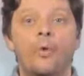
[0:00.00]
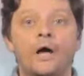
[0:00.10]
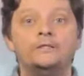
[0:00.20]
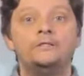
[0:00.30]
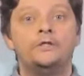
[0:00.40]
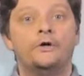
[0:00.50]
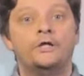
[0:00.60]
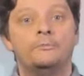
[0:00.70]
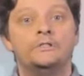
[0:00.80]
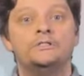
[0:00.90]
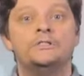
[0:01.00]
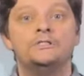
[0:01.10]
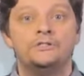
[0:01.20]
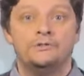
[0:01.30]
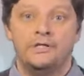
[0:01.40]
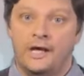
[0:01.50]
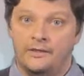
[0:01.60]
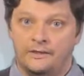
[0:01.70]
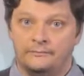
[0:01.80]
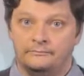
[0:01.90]
one document to the
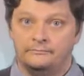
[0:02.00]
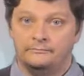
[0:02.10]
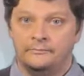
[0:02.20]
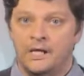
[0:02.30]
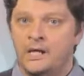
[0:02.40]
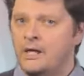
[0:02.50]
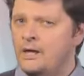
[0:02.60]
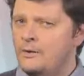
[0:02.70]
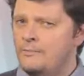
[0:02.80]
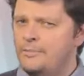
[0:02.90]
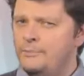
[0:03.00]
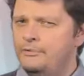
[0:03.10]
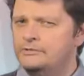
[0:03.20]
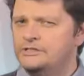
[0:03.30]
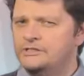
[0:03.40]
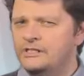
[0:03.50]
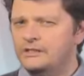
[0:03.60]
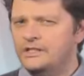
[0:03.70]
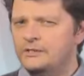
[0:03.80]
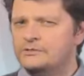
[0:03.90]
other. People
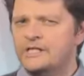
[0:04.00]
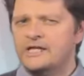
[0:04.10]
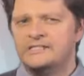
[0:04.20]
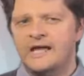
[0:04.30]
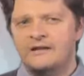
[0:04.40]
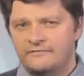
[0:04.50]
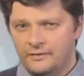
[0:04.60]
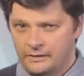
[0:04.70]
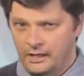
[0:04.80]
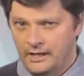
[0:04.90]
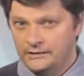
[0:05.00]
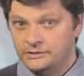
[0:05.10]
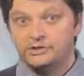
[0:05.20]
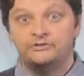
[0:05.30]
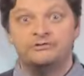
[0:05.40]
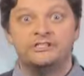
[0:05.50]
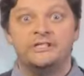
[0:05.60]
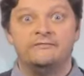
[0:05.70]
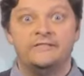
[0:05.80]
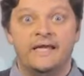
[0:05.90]
still use their telephone lines to
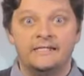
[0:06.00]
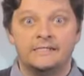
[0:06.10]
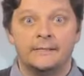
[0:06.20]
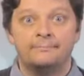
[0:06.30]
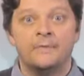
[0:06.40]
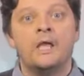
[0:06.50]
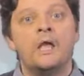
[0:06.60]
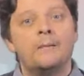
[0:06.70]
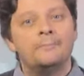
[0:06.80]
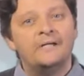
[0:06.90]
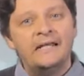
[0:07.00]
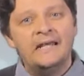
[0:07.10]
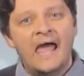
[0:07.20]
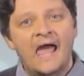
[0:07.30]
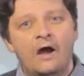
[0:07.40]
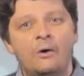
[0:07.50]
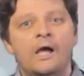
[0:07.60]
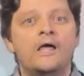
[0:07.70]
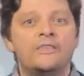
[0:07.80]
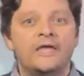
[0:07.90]
receive data, but now
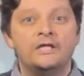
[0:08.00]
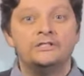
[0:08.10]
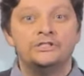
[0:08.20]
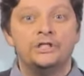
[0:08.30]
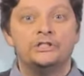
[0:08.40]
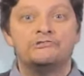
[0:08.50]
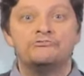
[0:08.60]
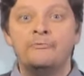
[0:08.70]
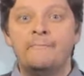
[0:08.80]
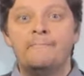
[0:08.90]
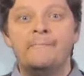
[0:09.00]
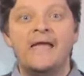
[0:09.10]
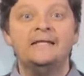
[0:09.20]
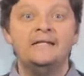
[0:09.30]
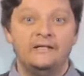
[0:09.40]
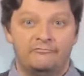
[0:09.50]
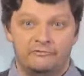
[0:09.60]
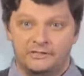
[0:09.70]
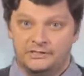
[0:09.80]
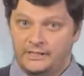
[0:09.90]
they could search through many
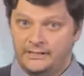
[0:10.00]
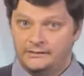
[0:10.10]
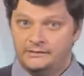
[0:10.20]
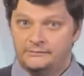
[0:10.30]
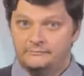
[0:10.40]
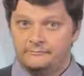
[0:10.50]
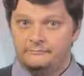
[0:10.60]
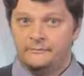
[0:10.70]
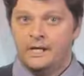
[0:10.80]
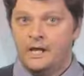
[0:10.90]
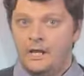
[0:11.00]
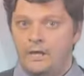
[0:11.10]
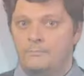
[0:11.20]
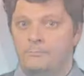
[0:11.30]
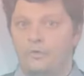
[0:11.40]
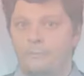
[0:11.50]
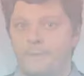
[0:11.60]
different sites. More